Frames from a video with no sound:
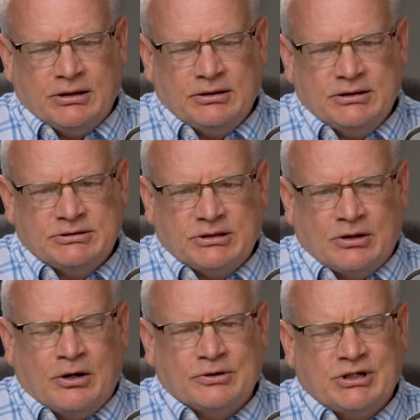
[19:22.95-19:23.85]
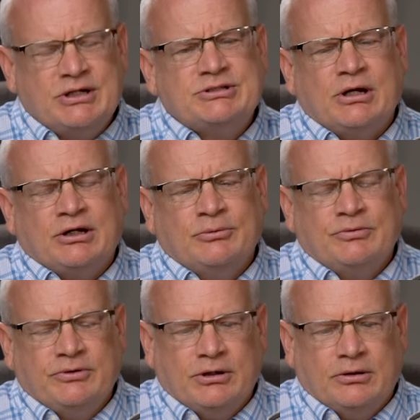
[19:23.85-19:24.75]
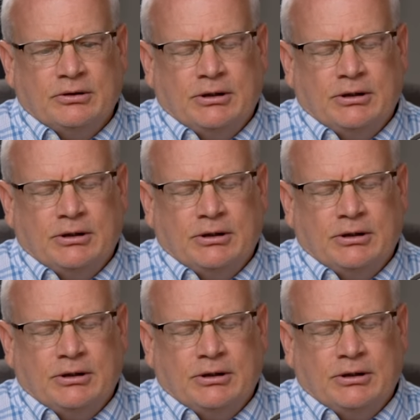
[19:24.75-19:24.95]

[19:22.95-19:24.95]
he hollers, hey, Scott, come over here.